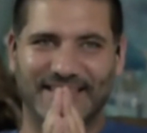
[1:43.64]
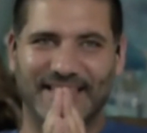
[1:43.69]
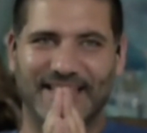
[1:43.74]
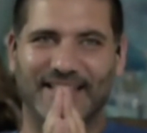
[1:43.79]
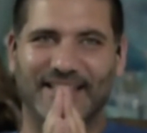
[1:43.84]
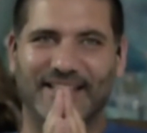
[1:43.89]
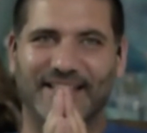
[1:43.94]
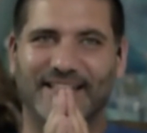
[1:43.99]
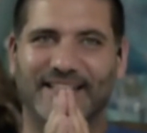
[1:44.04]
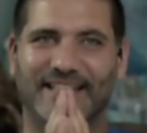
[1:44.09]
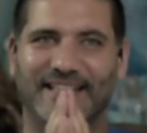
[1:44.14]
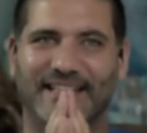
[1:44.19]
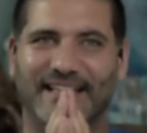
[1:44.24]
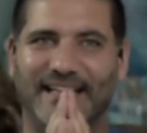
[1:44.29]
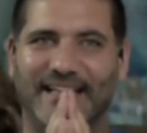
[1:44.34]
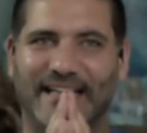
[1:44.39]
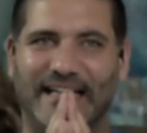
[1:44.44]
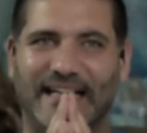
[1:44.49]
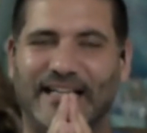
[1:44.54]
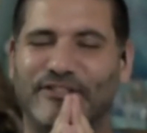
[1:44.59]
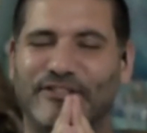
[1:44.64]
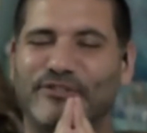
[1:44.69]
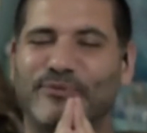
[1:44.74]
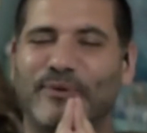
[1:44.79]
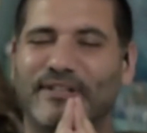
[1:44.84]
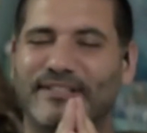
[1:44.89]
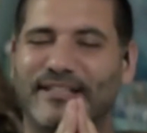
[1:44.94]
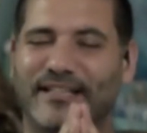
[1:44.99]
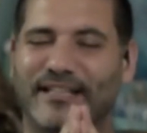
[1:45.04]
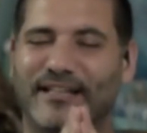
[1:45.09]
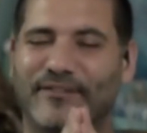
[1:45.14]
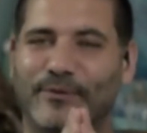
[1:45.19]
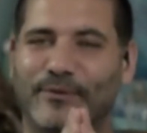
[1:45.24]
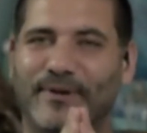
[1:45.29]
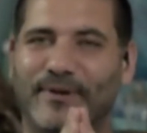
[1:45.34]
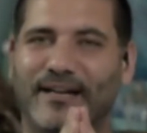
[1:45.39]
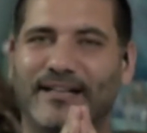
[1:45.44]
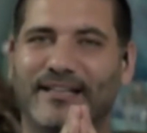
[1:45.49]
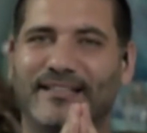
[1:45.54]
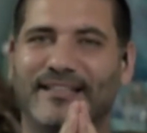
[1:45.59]
Yeah, and I just want to tell
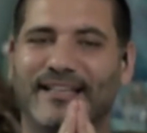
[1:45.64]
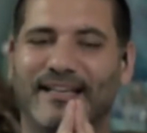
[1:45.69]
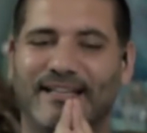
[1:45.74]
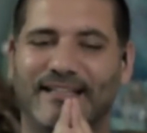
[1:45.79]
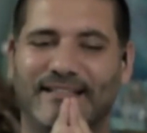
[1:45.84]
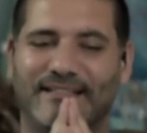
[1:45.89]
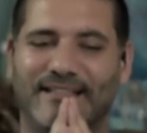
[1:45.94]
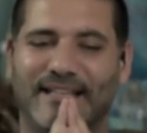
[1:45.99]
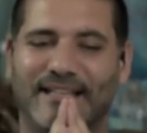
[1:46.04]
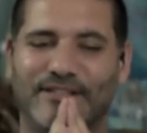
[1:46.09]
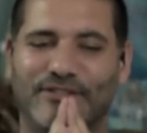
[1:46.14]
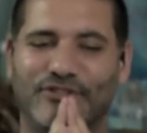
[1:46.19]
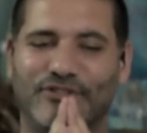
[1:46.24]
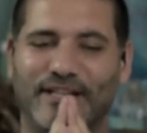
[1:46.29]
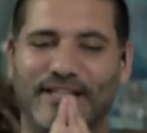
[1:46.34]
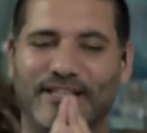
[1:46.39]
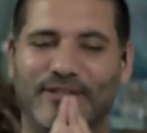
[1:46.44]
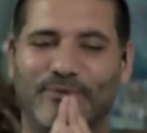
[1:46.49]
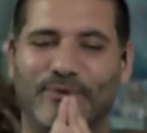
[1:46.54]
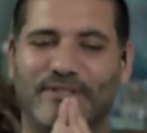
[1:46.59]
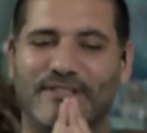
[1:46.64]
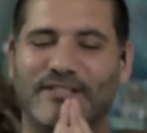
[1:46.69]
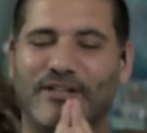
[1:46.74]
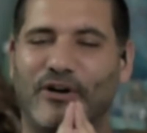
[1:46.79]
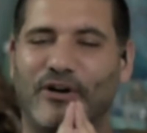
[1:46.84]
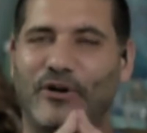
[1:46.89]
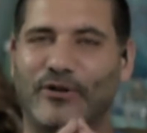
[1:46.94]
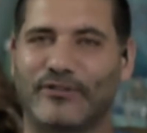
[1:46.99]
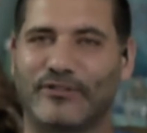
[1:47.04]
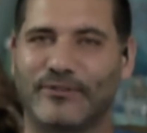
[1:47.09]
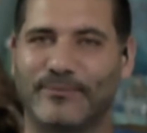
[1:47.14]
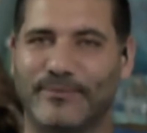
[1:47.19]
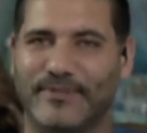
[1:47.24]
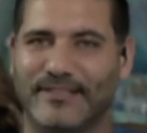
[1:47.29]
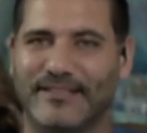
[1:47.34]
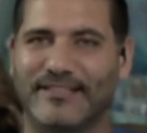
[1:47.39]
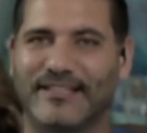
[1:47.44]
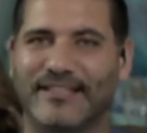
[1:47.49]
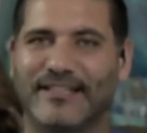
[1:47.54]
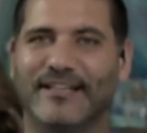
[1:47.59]
everybody that Shani was the
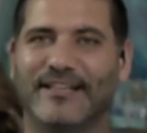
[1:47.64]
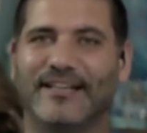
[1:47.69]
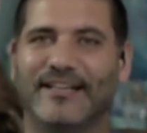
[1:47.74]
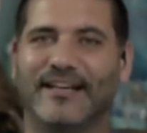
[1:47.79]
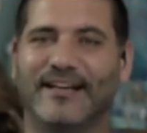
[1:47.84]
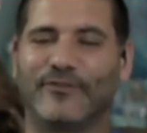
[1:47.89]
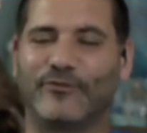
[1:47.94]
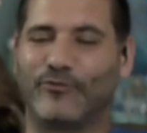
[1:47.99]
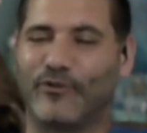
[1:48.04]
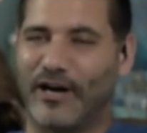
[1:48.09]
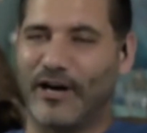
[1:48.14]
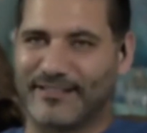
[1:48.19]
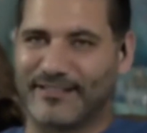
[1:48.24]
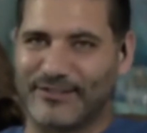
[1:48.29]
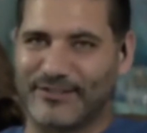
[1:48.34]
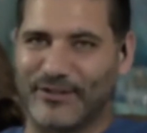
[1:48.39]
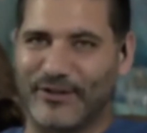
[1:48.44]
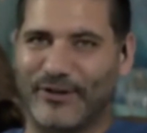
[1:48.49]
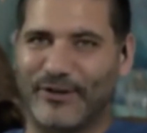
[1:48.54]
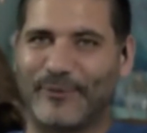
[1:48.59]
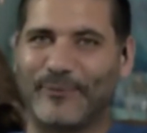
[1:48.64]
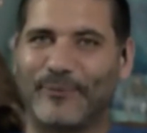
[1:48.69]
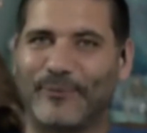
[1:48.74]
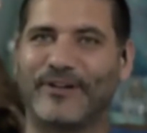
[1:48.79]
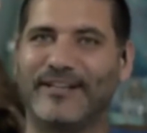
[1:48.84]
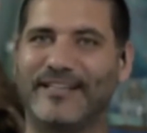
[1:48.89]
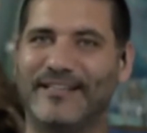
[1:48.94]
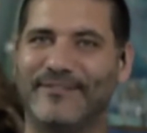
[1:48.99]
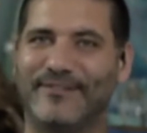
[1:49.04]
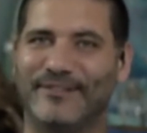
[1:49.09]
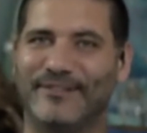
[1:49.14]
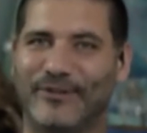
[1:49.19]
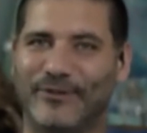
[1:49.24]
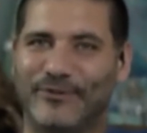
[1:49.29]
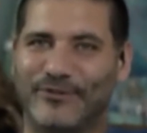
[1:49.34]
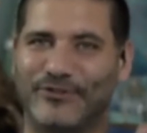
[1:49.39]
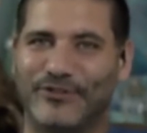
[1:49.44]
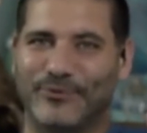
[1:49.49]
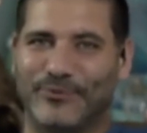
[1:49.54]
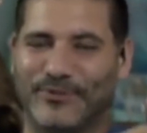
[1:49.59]
ultimate rock star, where even
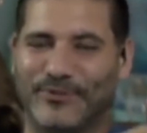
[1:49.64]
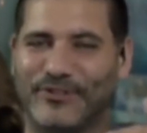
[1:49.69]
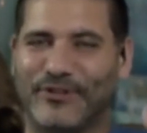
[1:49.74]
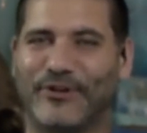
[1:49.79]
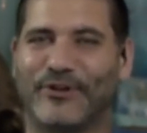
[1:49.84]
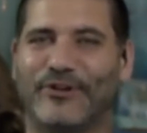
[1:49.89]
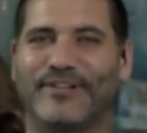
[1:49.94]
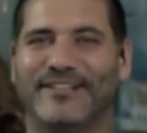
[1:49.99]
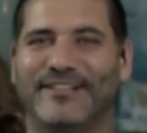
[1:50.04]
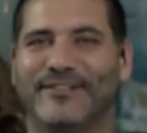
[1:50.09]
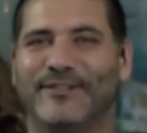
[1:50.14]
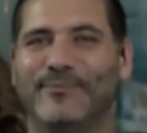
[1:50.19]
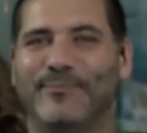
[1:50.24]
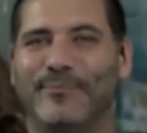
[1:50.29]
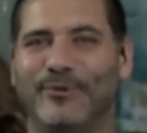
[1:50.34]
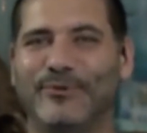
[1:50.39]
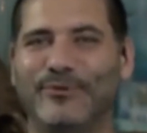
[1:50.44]
though she was hurt in the